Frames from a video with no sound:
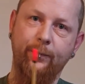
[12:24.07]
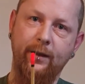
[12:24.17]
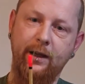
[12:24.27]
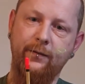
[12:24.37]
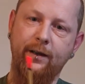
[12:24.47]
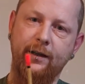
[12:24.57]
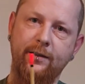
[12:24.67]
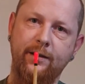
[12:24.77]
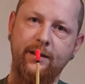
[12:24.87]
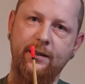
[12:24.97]
if it gets
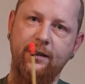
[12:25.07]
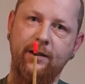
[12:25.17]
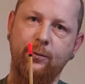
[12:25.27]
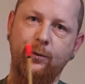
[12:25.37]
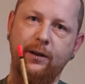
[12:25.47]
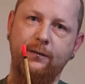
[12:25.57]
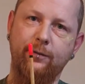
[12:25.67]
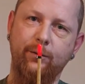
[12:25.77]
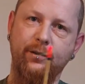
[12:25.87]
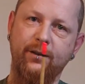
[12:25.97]
to the stage where the
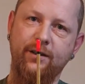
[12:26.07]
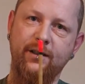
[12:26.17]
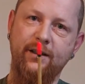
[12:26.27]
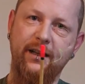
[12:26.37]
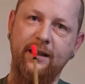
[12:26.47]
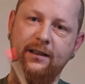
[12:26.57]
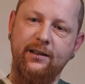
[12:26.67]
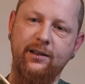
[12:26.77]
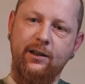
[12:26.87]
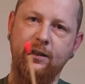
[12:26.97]
float's starting
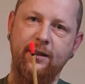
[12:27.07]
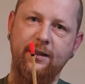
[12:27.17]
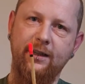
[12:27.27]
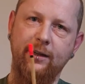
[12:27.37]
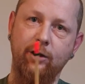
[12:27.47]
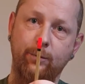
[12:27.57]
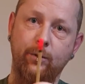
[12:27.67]
to stand up,